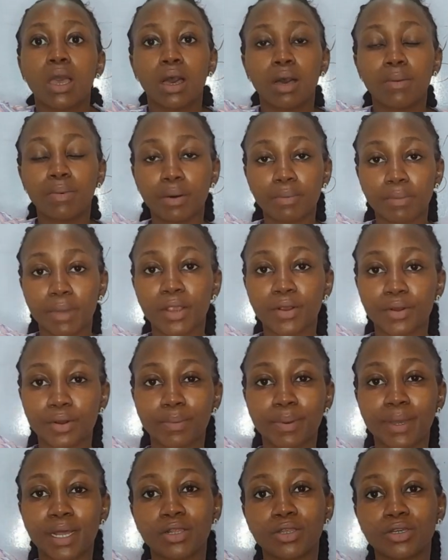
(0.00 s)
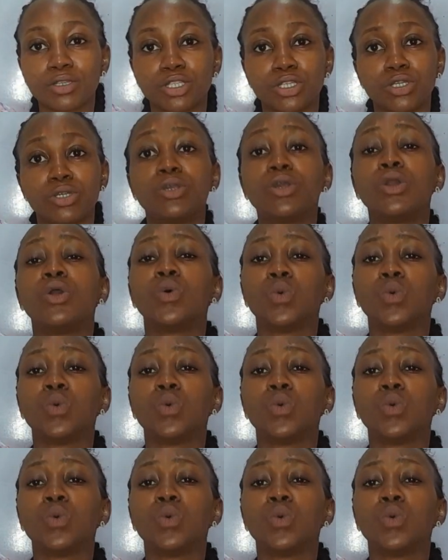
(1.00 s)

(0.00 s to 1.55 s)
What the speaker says: about microbiology,